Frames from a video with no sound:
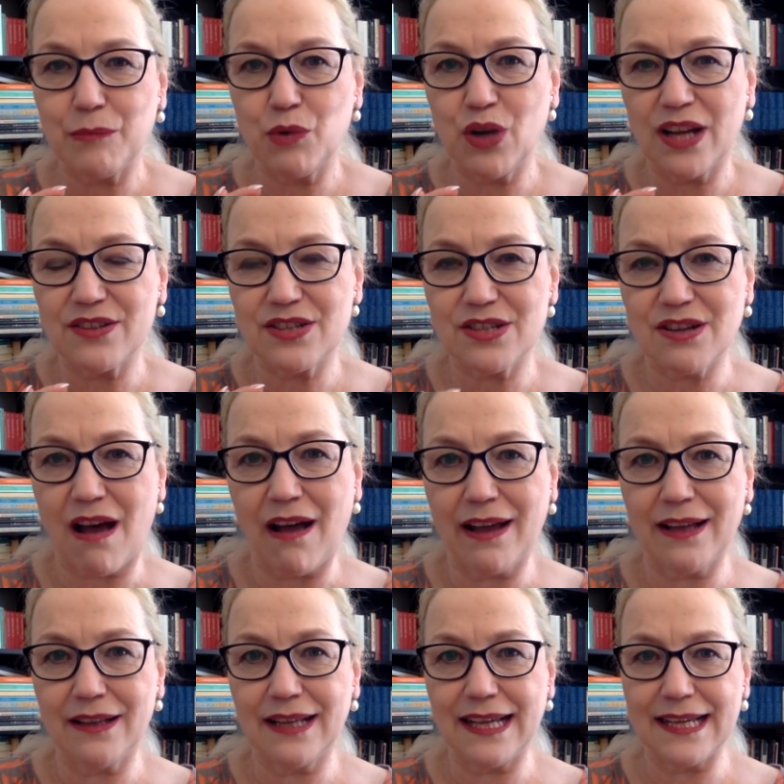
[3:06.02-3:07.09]
Müller's
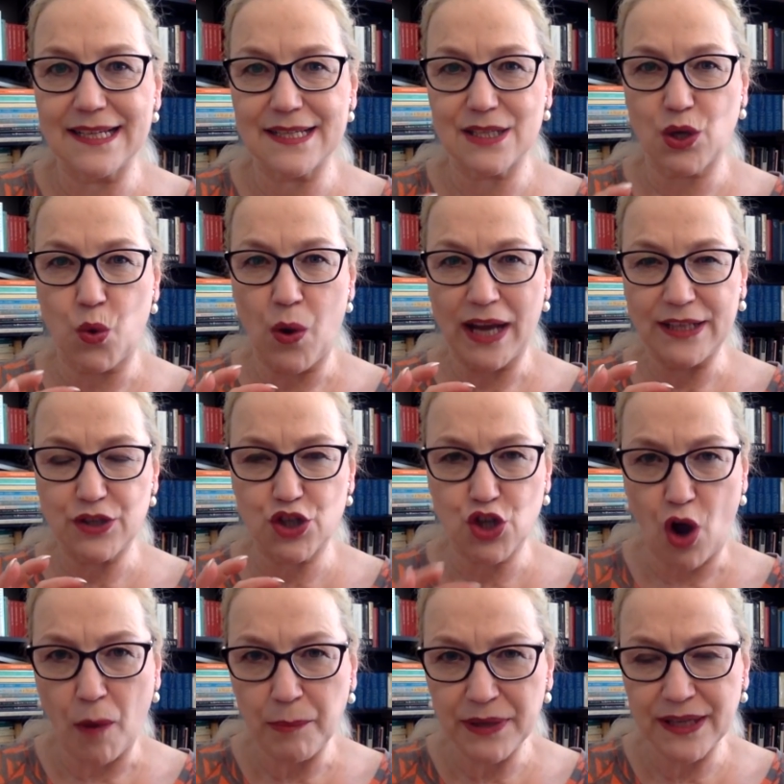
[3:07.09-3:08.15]
style is quite
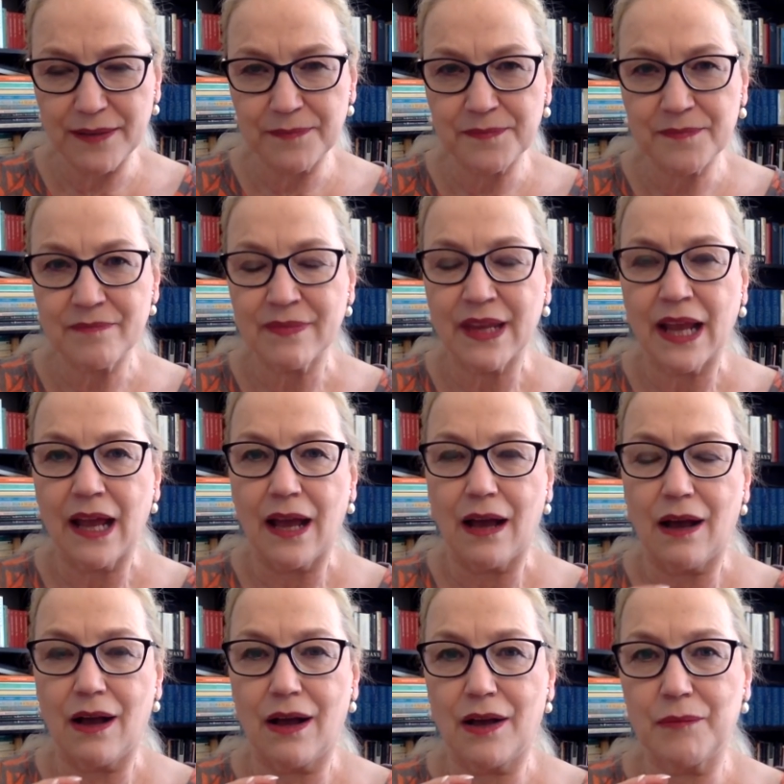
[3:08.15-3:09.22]
choppy.
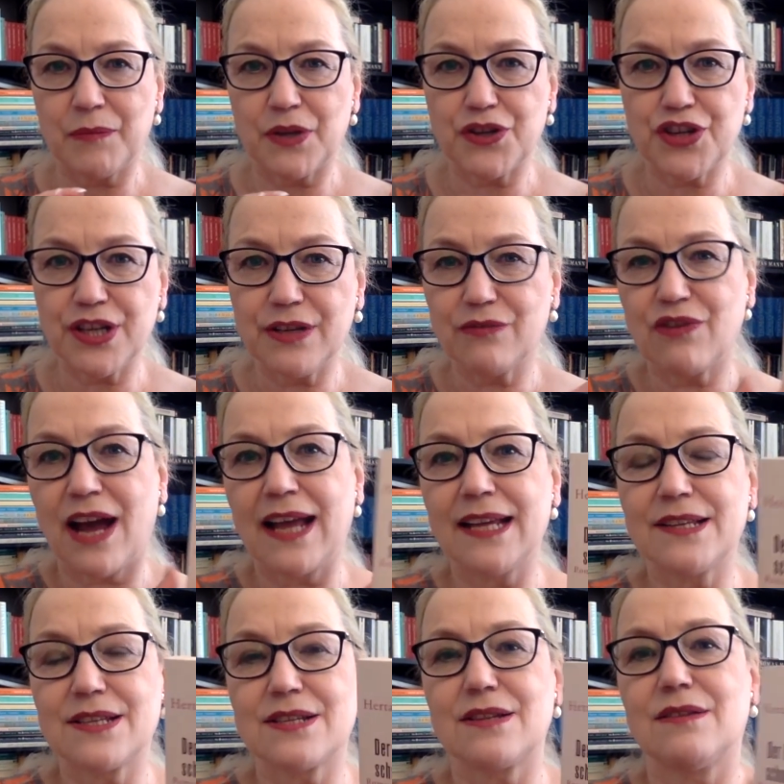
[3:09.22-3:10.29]
She
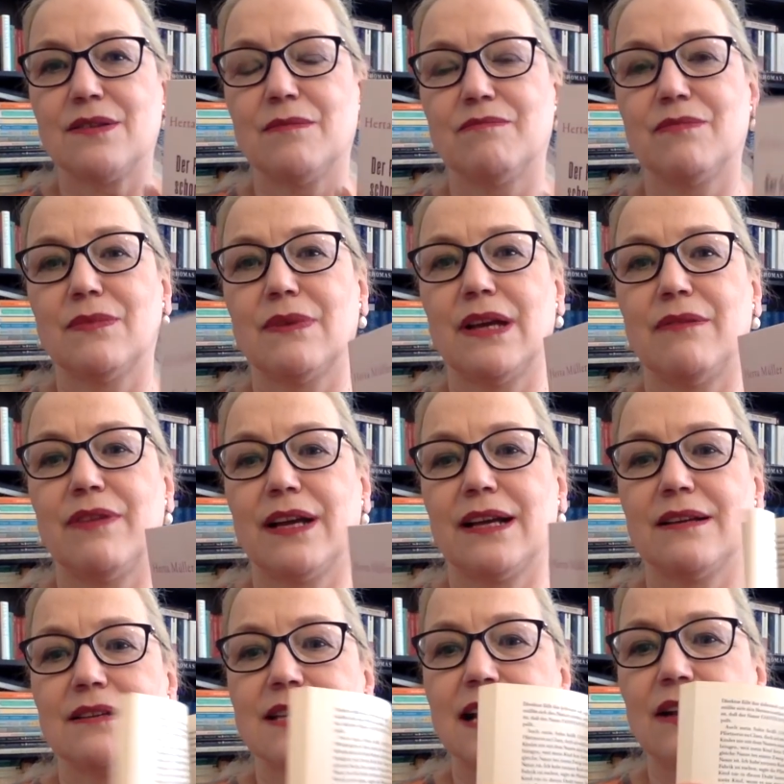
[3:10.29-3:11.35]
writes, if I
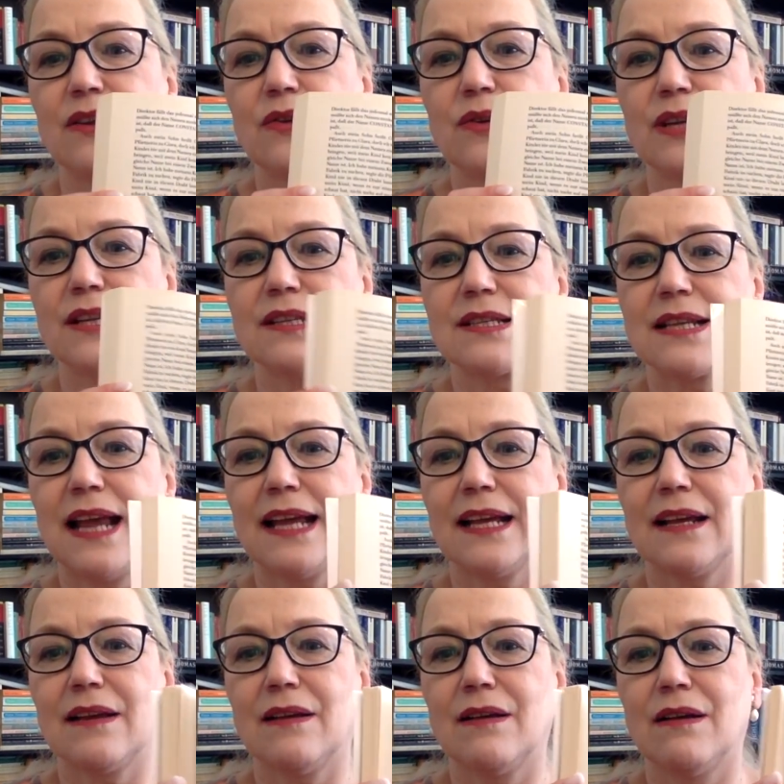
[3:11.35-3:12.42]
can tell you, it's
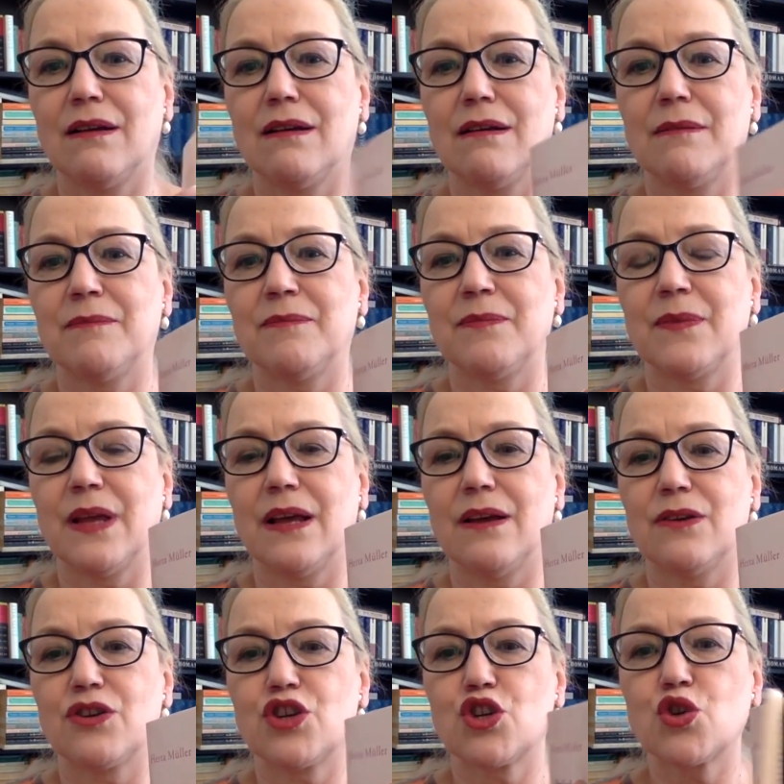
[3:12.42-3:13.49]
like
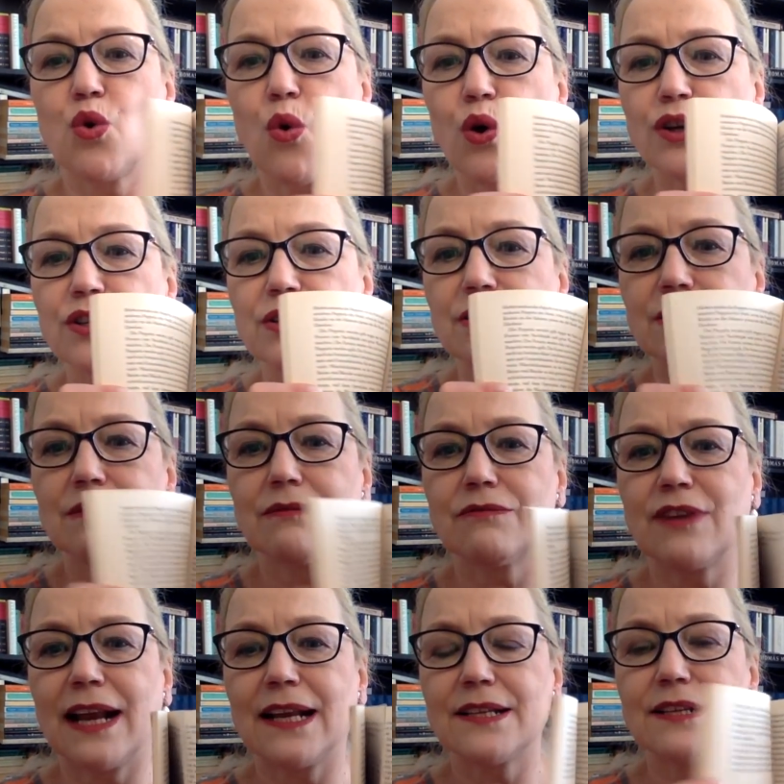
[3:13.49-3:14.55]
short,
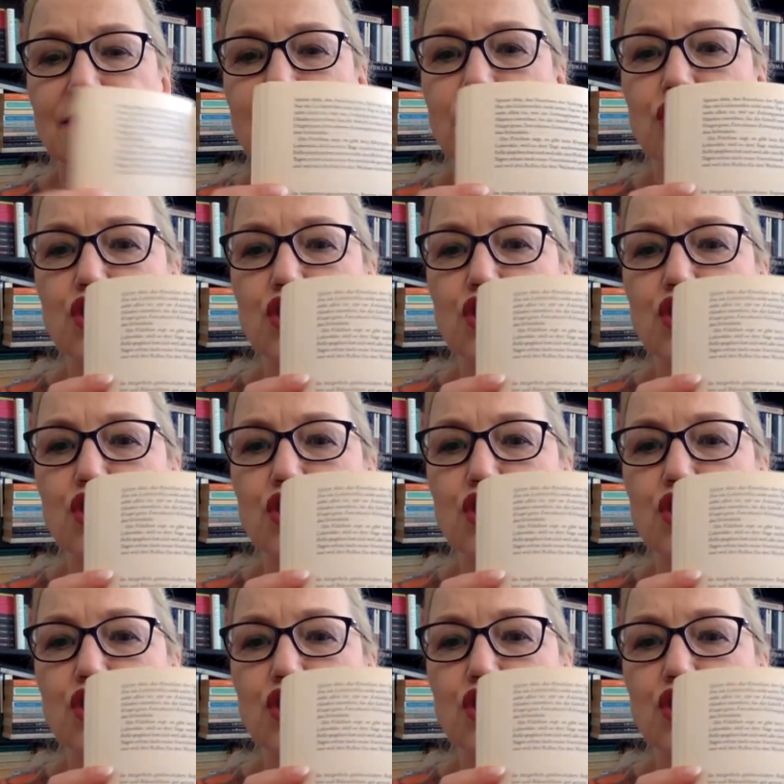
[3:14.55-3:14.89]
relatively